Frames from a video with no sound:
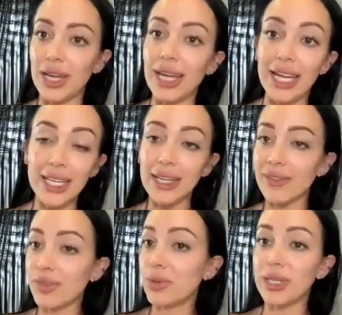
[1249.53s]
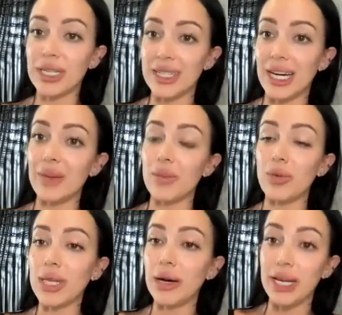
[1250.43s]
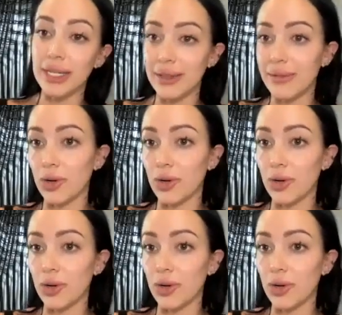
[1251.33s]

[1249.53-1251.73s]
at any given point in time without any